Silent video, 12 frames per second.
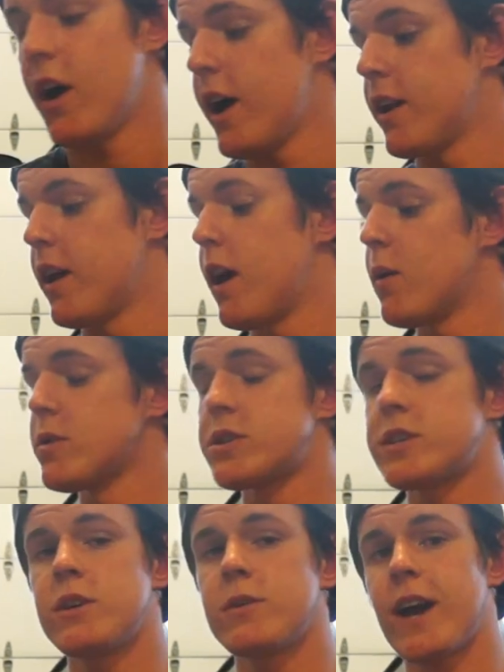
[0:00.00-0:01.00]
Alright, I will
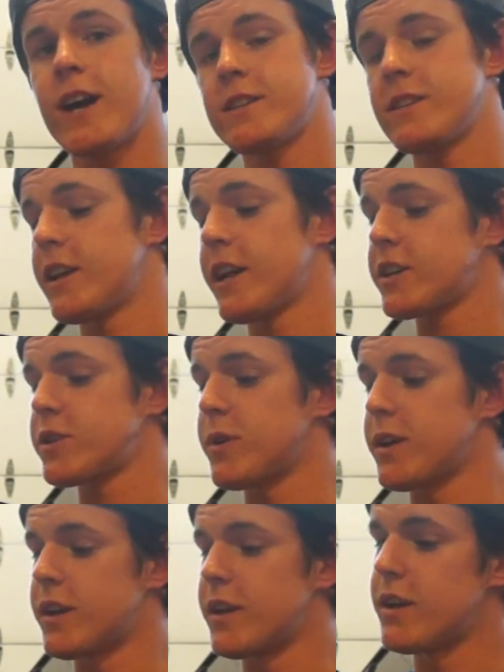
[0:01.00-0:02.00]
see you guys in the next
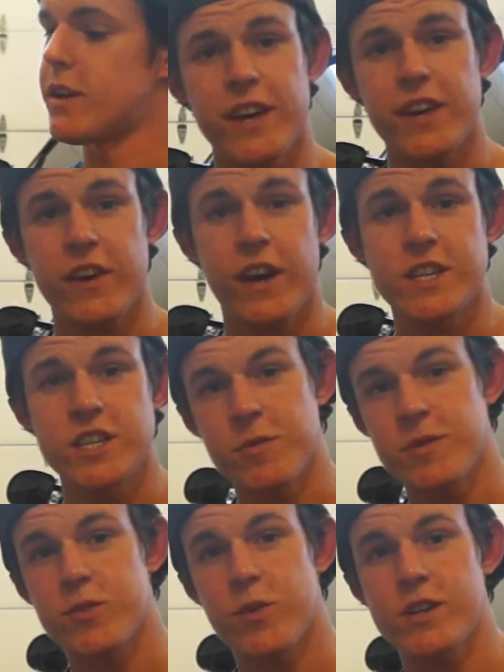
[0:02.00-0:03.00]
one. Thank you guys
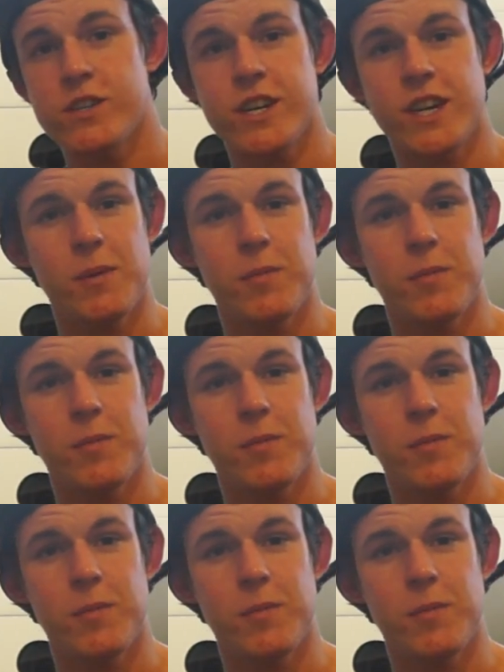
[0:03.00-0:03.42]
so much for watching.